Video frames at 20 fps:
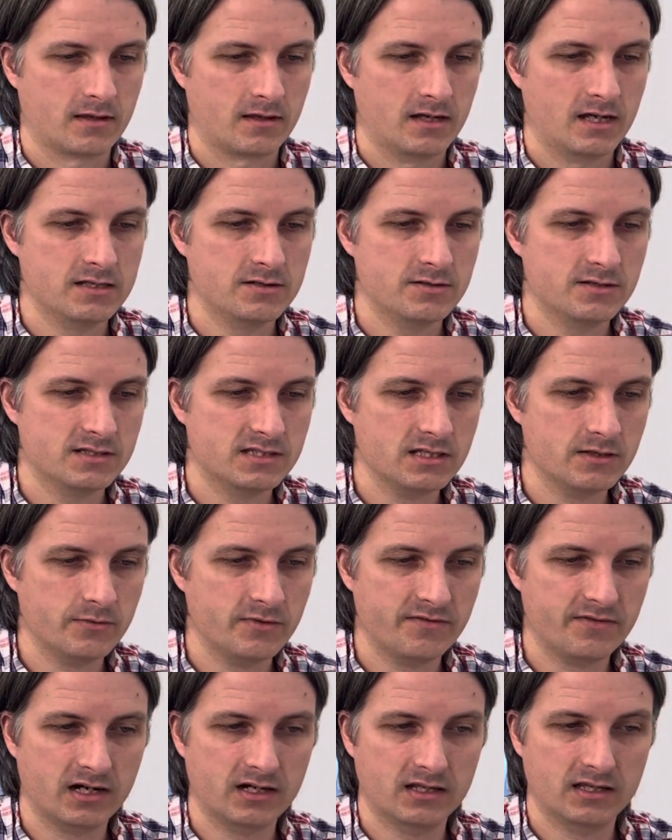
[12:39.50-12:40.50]
You can see that we've
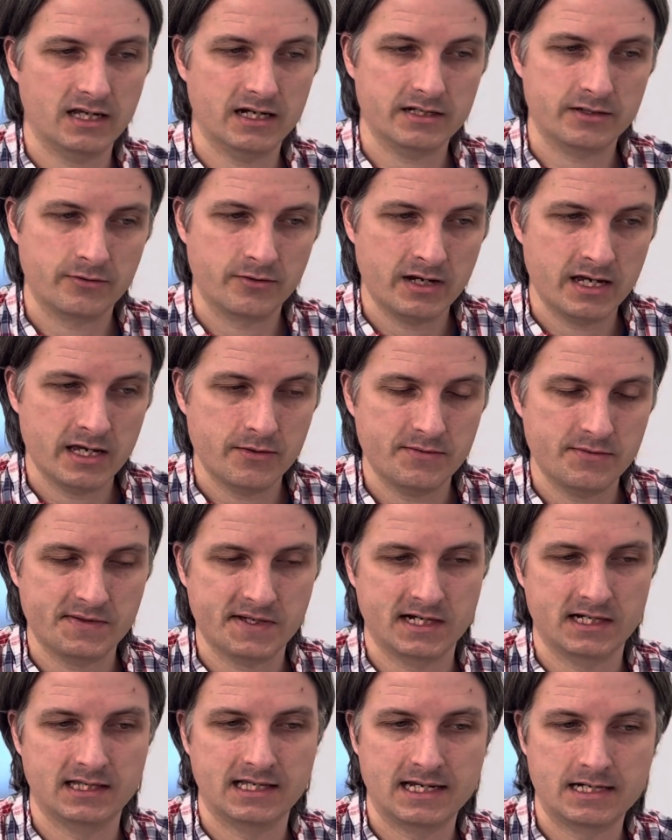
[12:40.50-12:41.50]
got a lot of gray, we've got
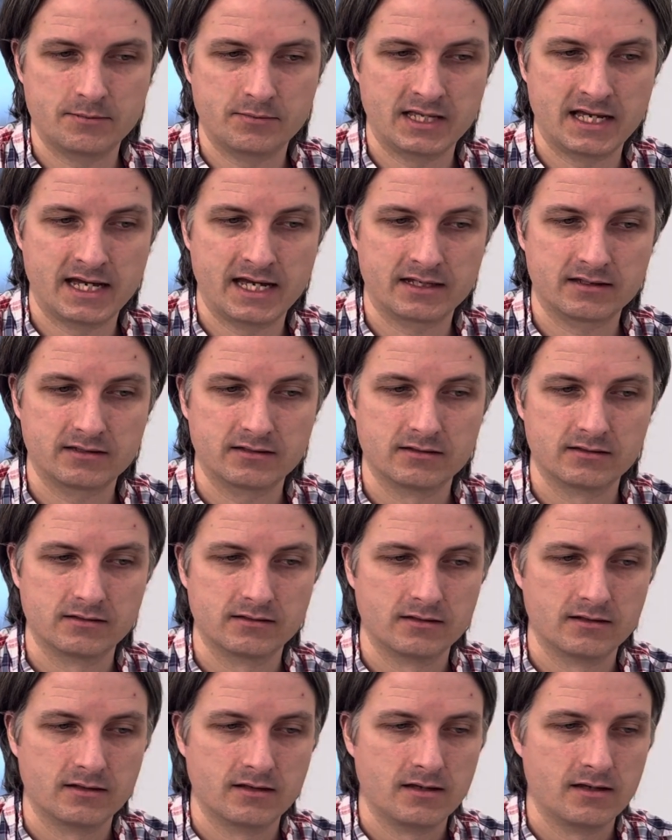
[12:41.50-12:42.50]
a lot of black,
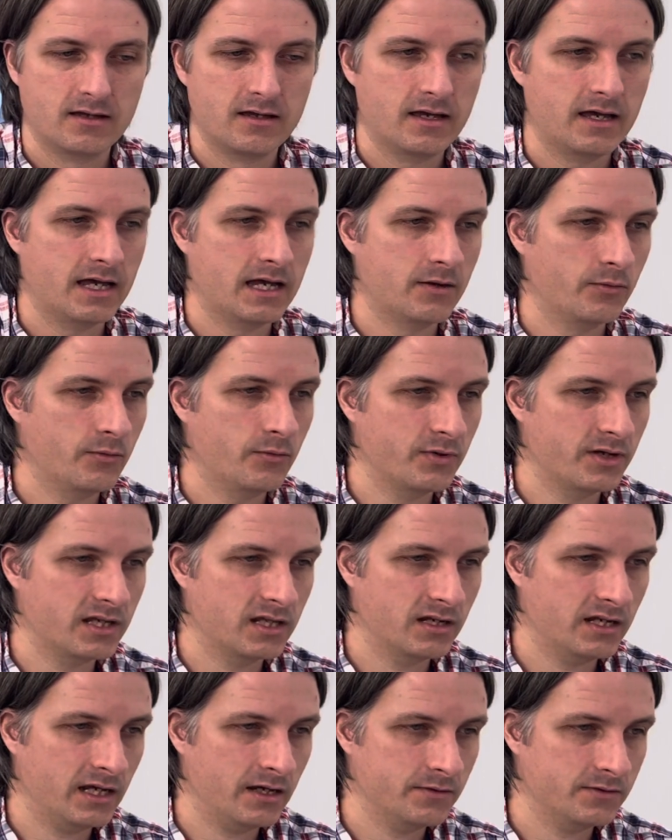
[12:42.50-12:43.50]
and what we can
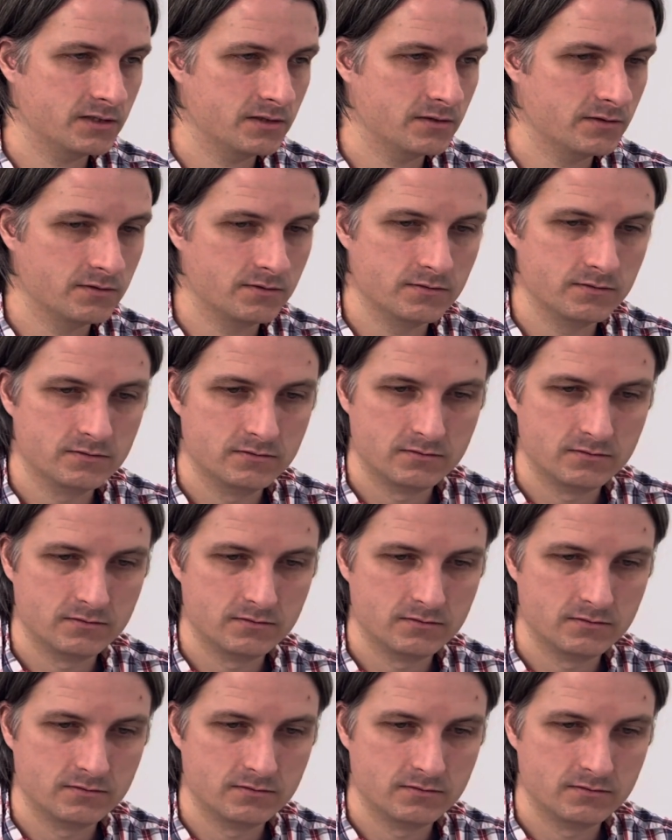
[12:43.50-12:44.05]
now do